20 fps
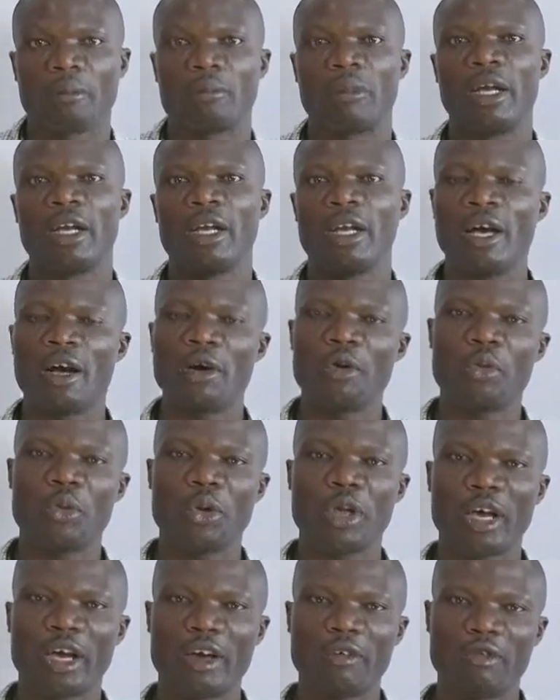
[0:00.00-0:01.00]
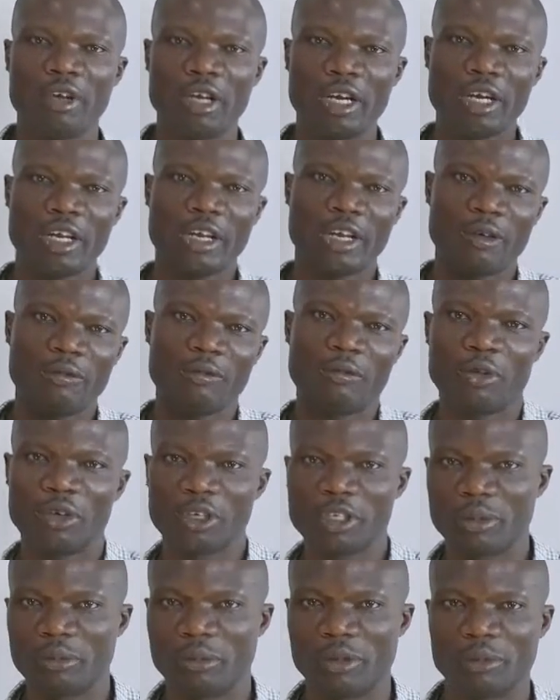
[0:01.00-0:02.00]
By now we are very
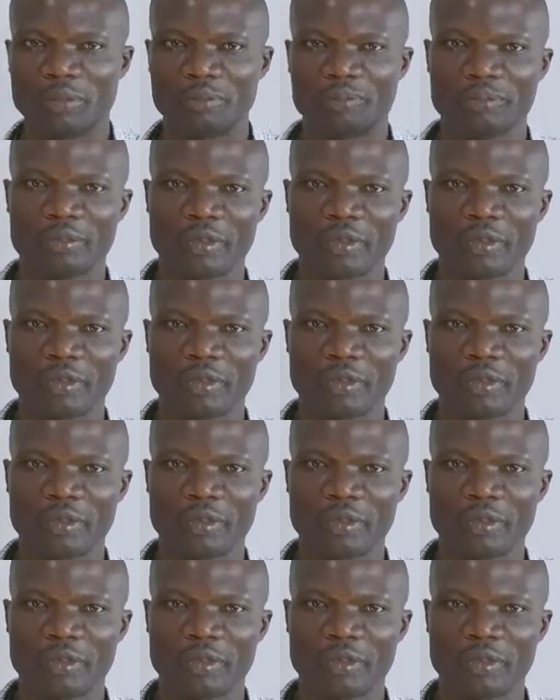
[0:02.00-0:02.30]
comfortable.